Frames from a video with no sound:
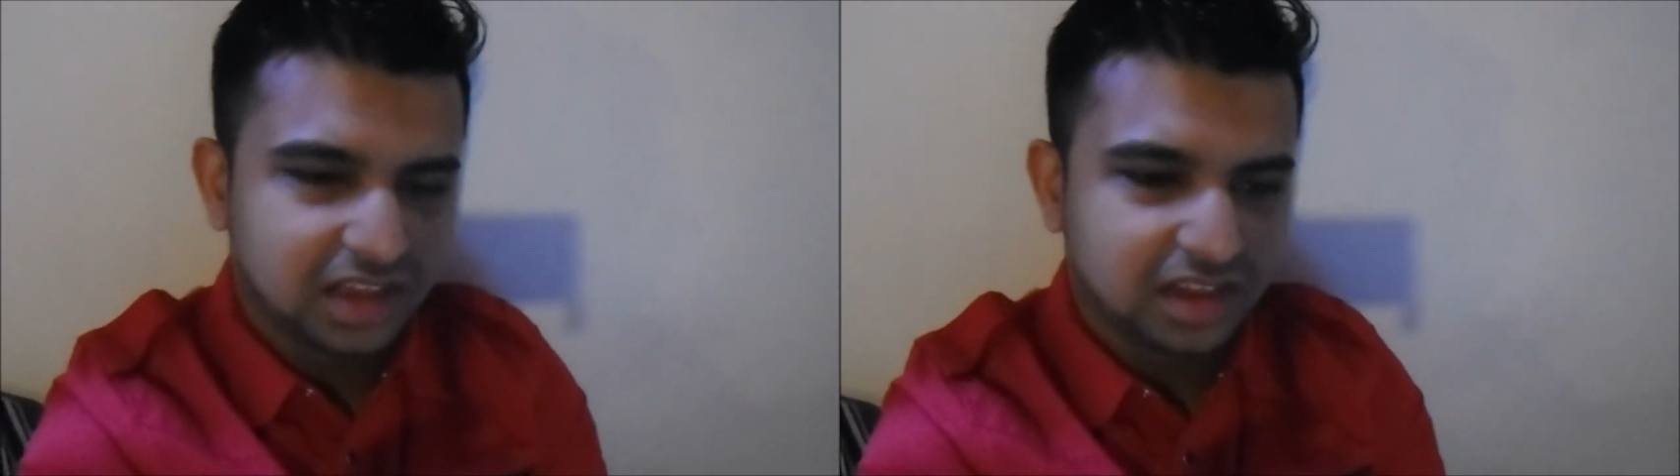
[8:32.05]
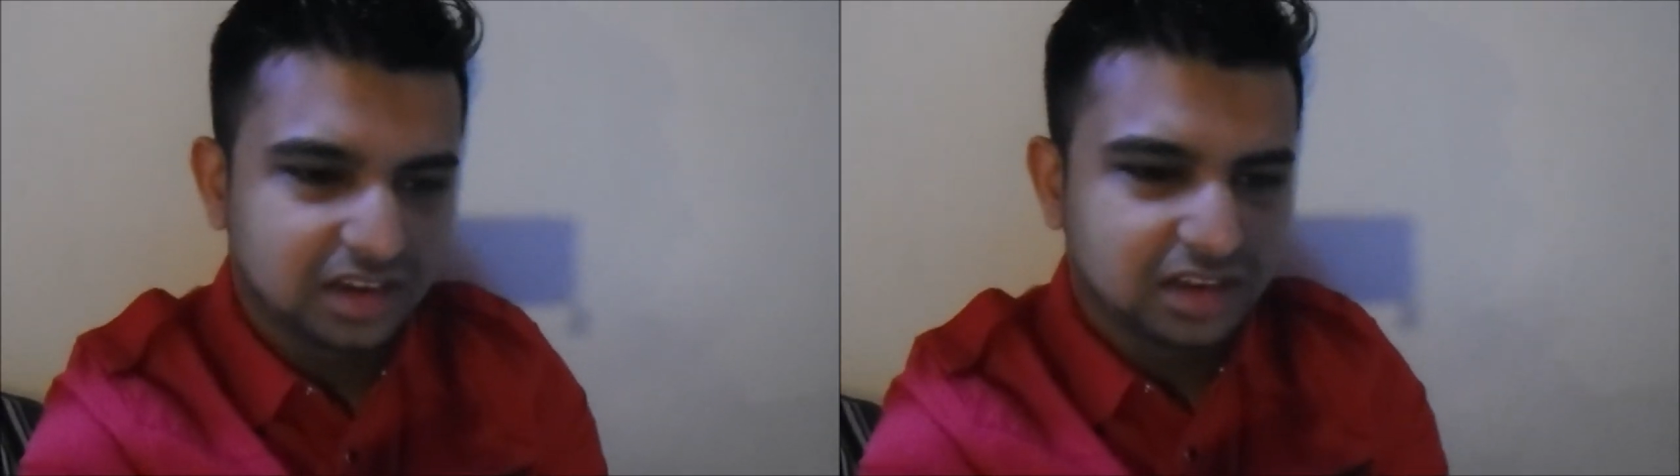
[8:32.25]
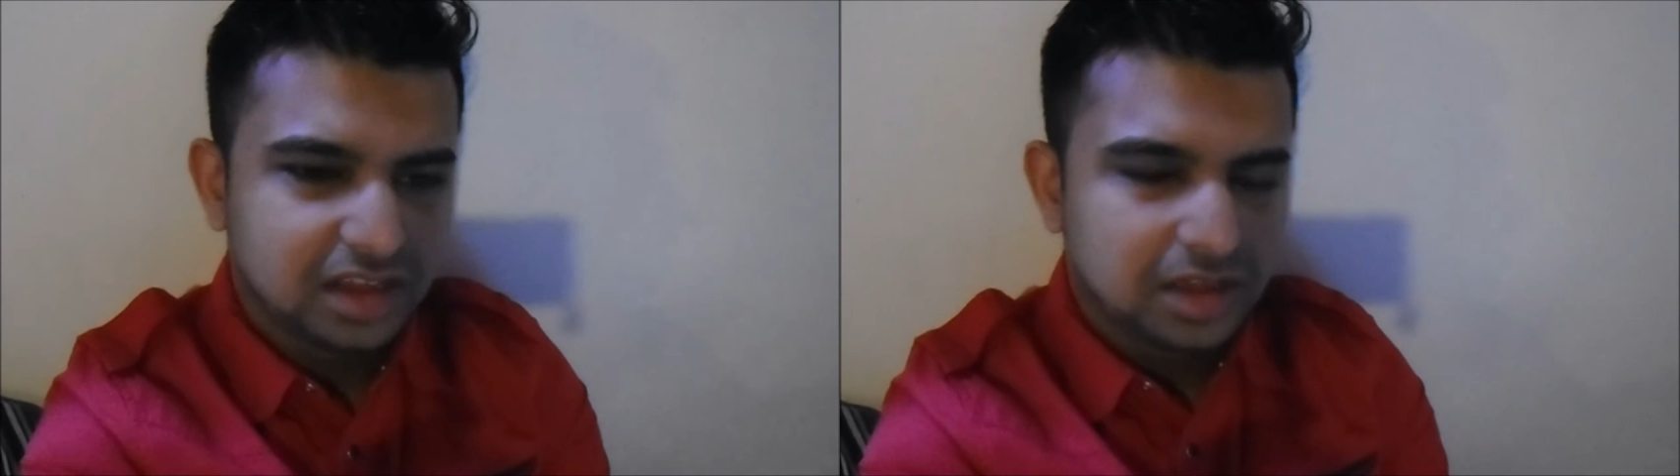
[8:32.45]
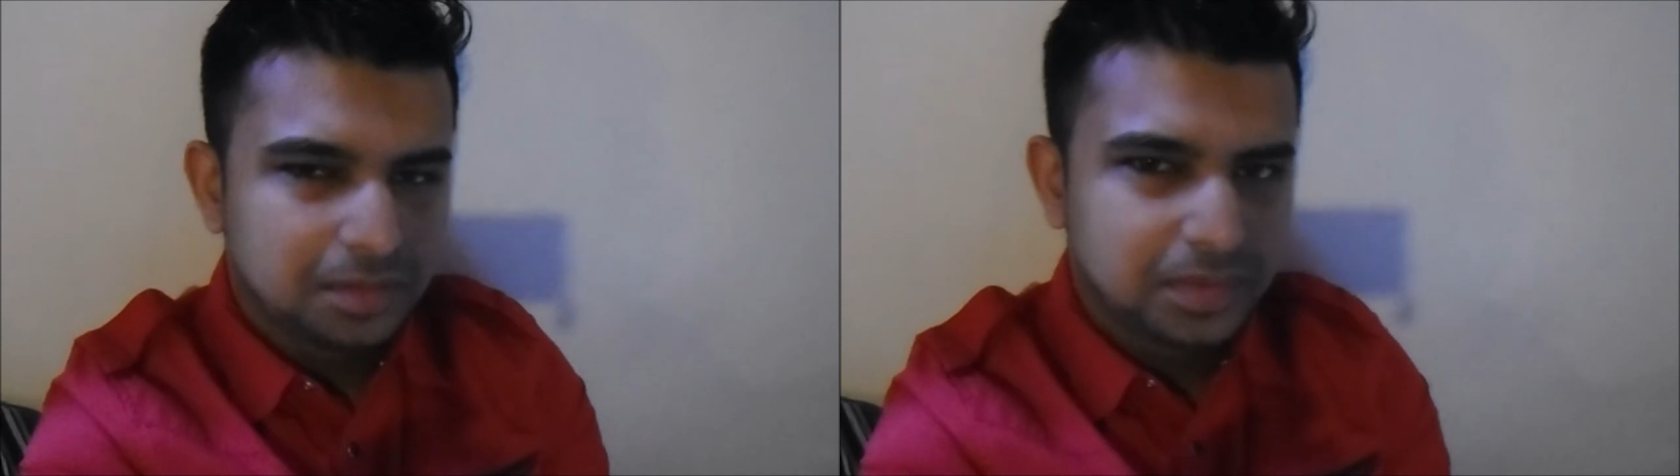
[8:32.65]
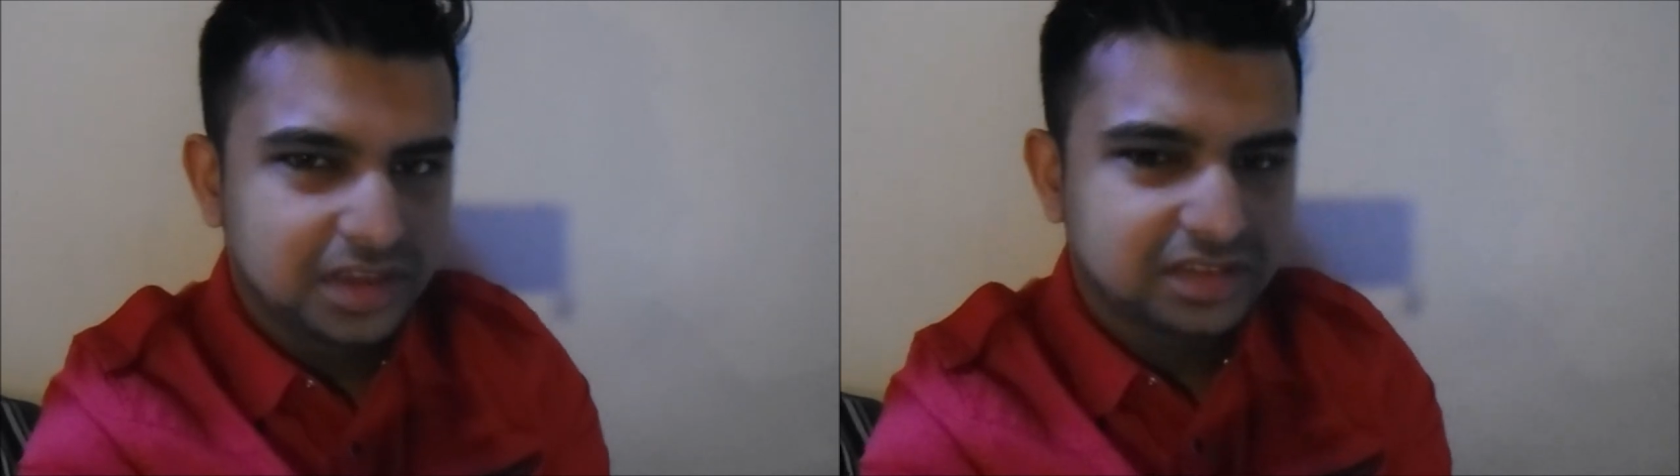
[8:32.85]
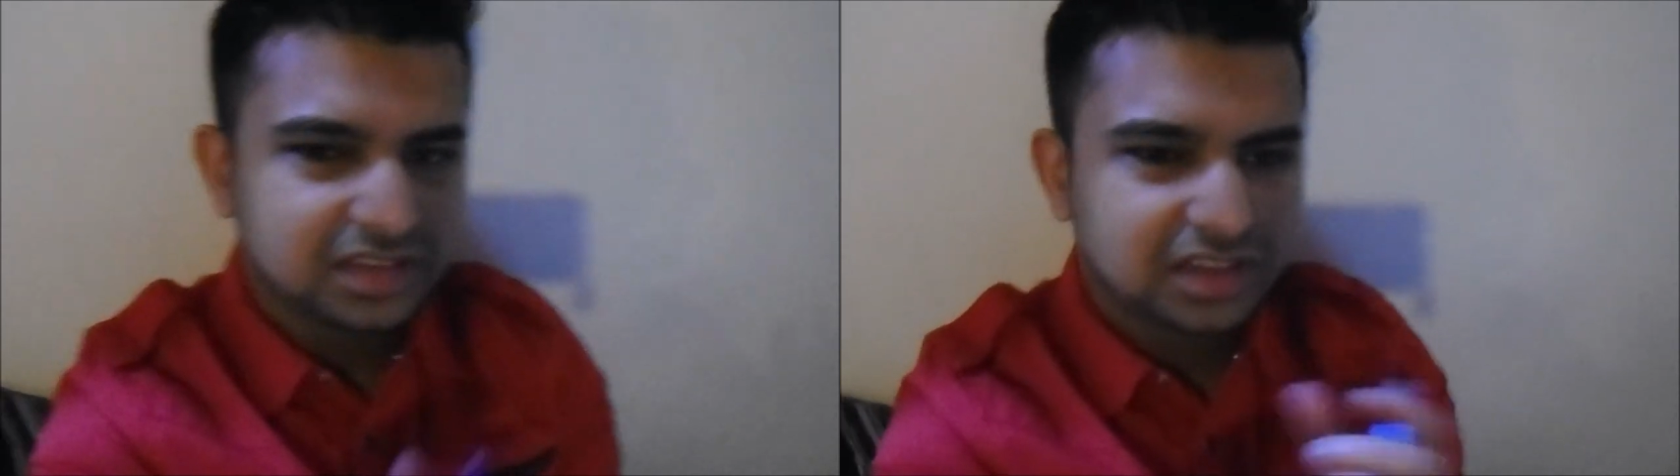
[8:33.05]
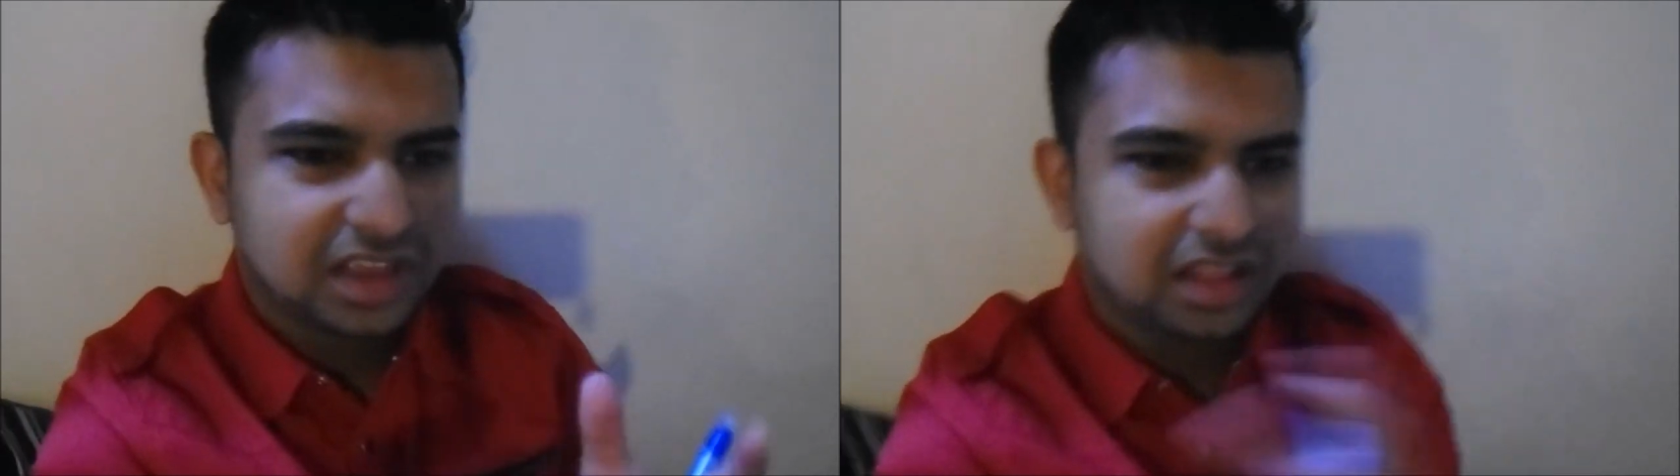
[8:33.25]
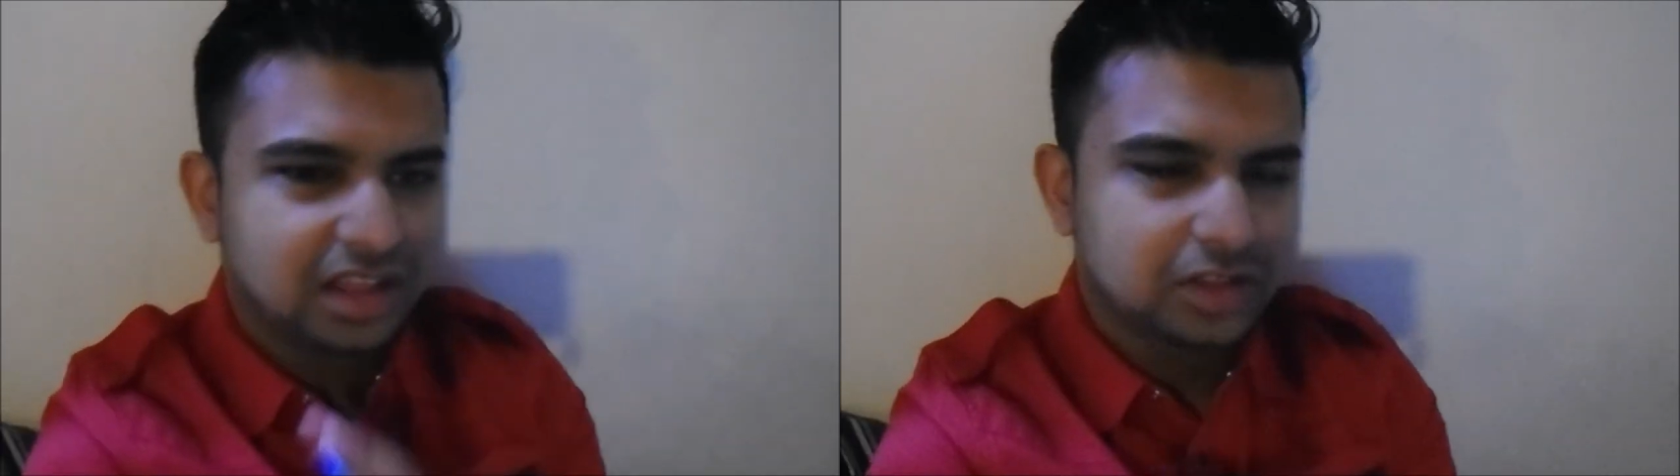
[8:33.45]
And piecing
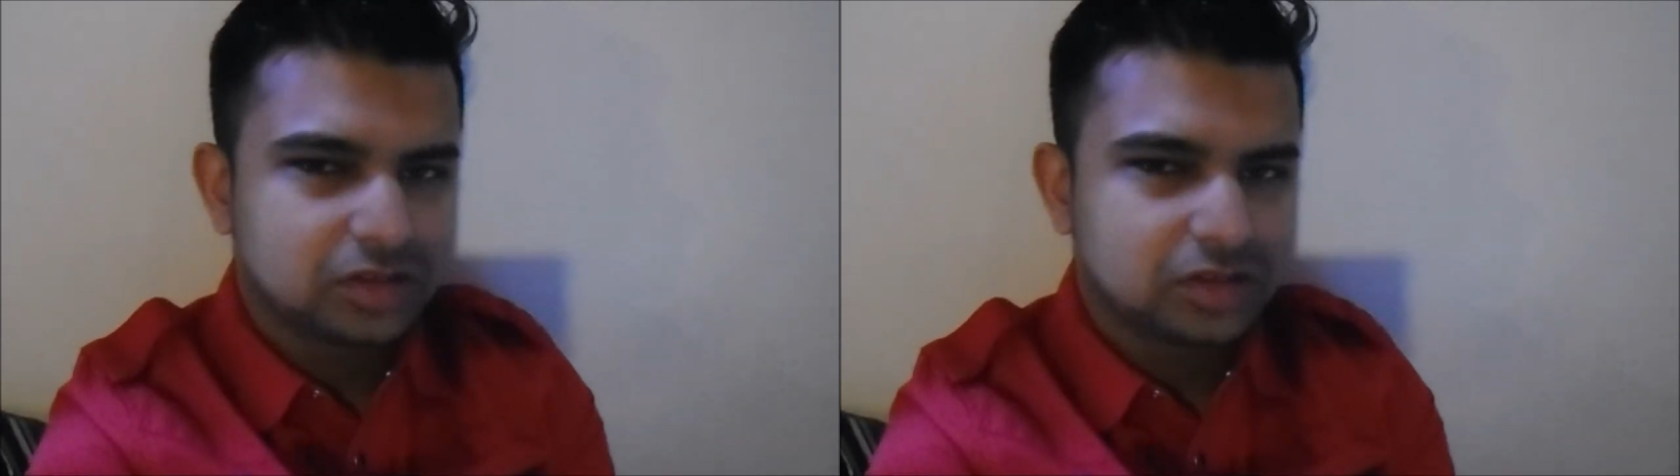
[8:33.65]
together that